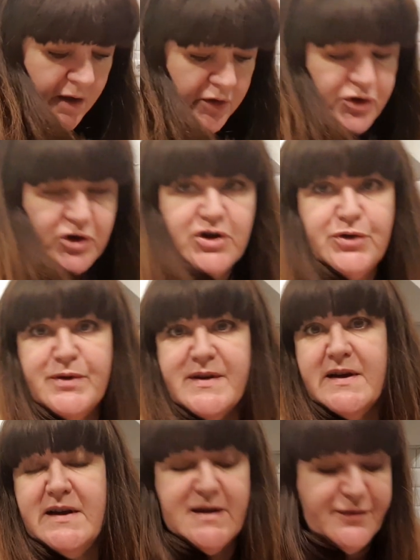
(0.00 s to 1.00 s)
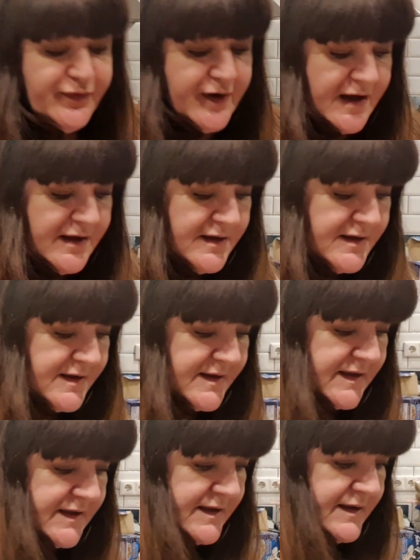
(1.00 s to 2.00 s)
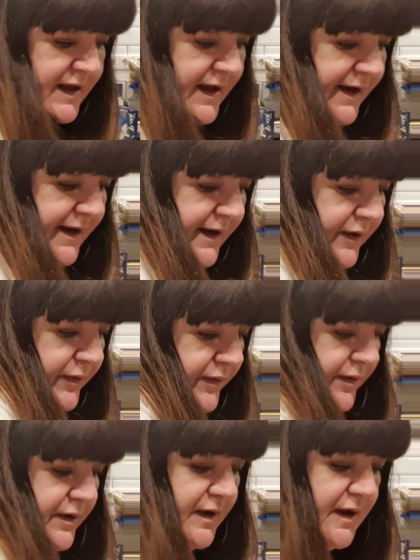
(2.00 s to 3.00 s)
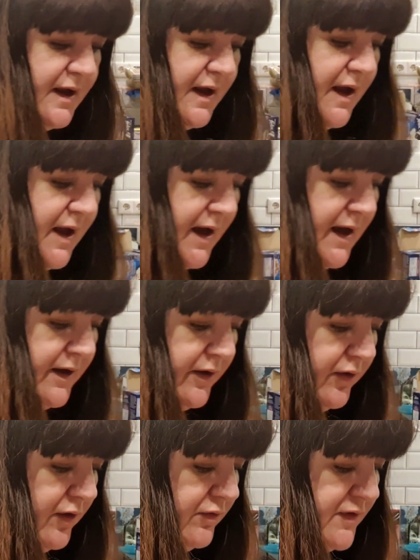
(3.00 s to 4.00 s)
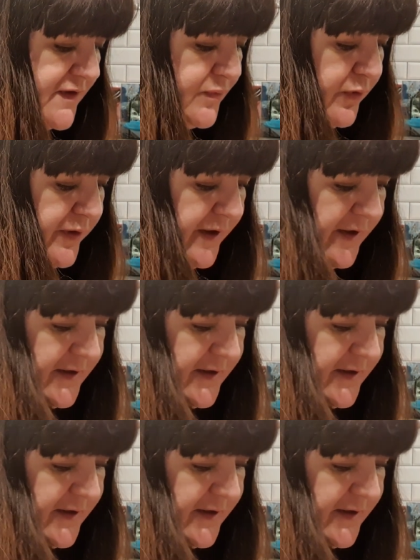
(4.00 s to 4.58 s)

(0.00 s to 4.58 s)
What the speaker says: Josh was at his friend's, he's eating there, and Lawrence wanted